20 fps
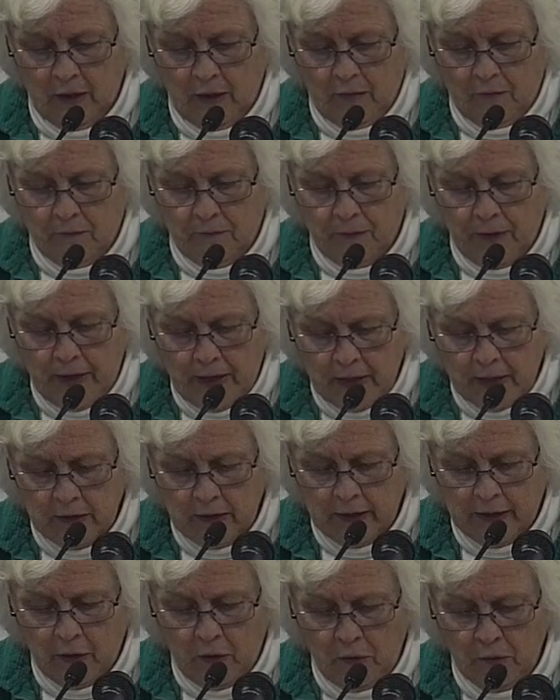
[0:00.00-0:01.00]

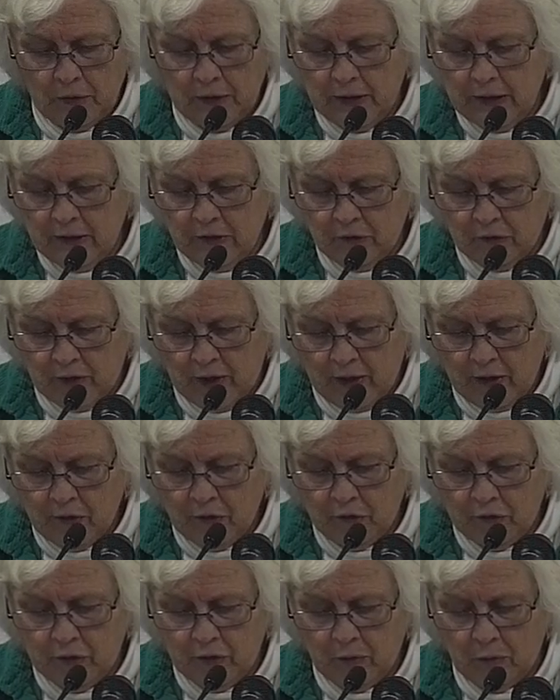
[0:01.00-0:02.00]
Finally, holding his head
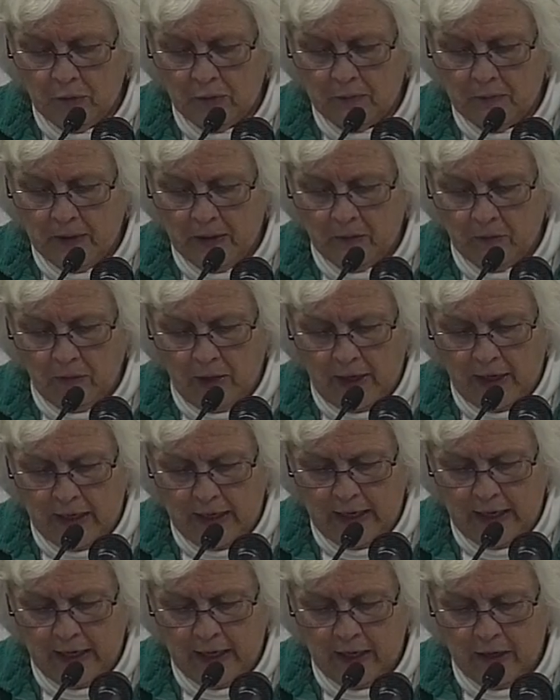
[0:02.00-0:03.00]
still with my right
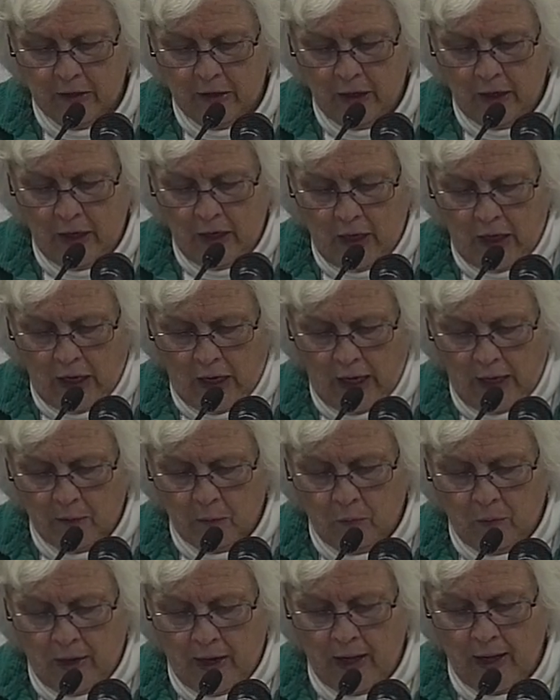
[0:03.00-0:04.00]
hand, I
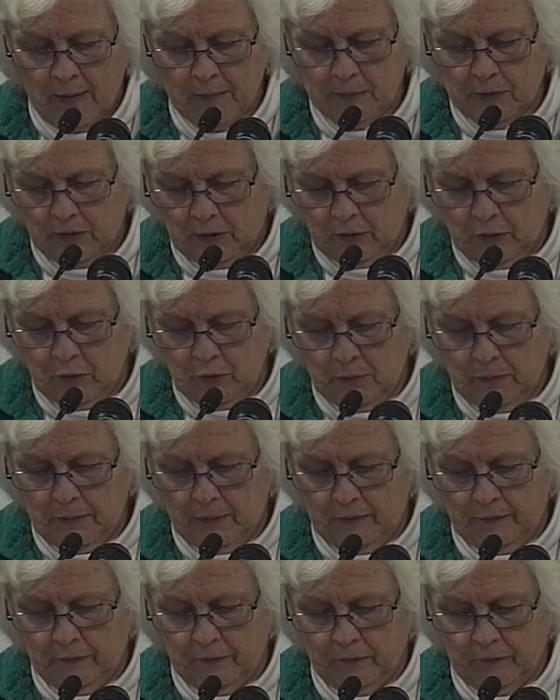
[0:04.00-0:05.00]
wrapped a loop
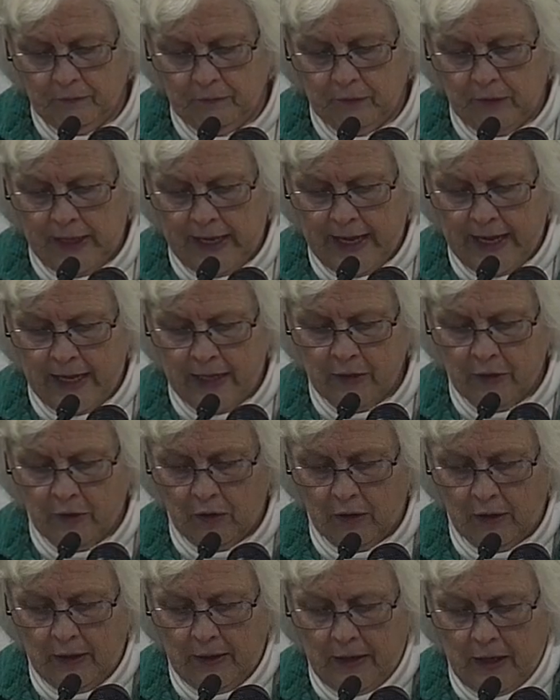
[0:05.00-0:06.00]
of
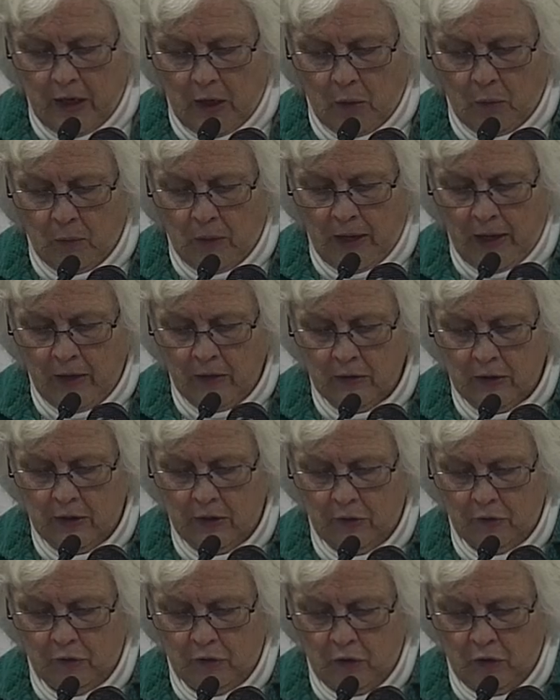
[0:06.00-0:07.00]
flannel around
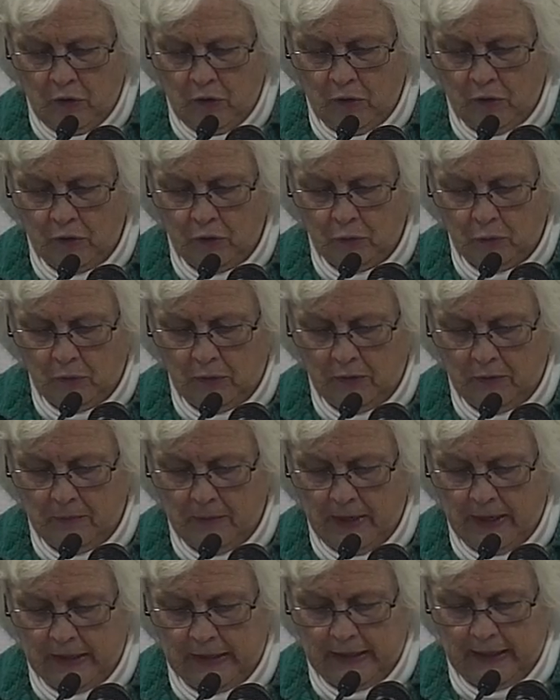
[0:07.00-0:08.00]
his nose with
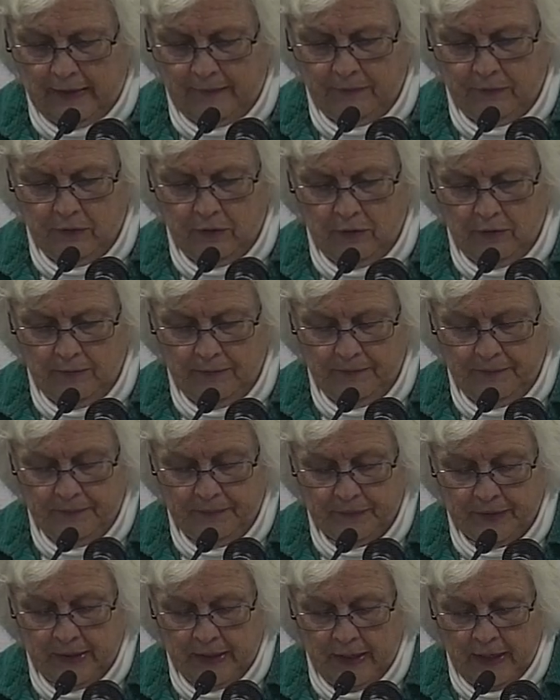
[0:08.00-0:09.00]
my left.
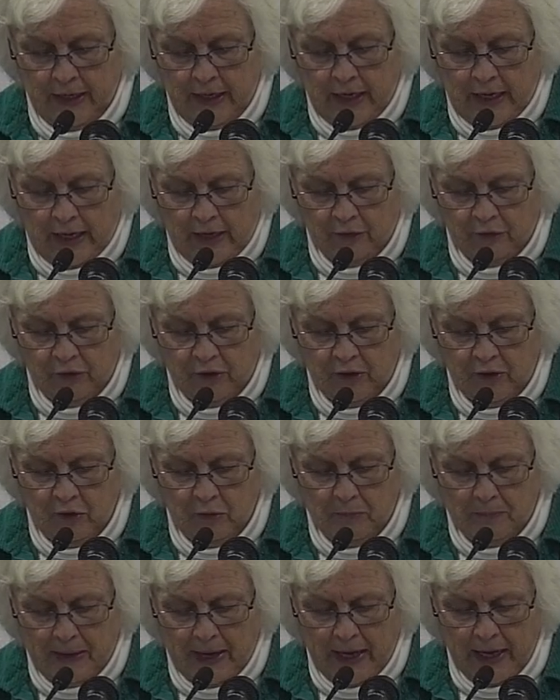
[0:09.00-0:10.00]
As
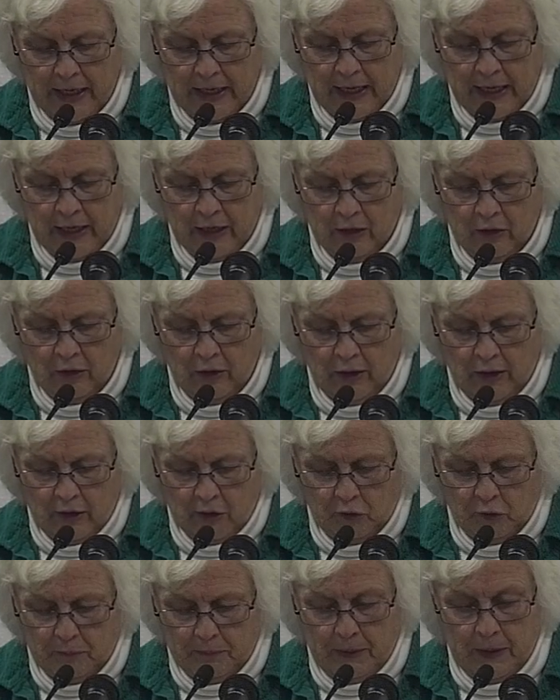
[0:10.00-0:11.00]
his back end
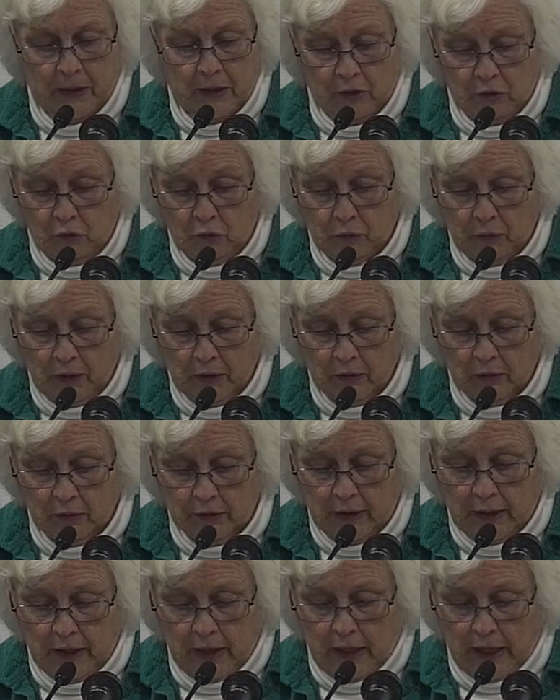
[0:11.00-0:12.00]
spun and struggled,
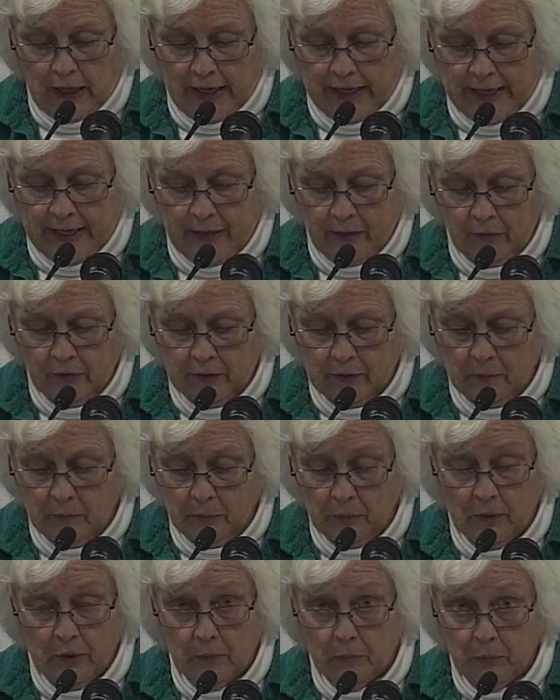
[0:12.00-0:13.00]
I held him
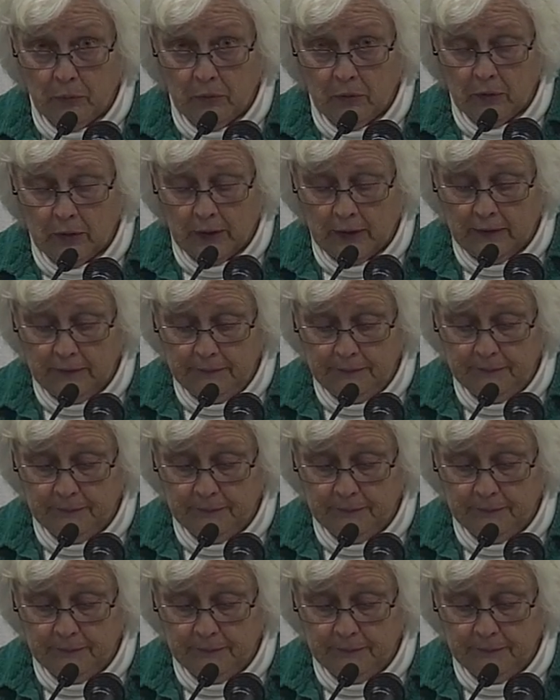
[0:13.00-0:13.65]
pretty brutally.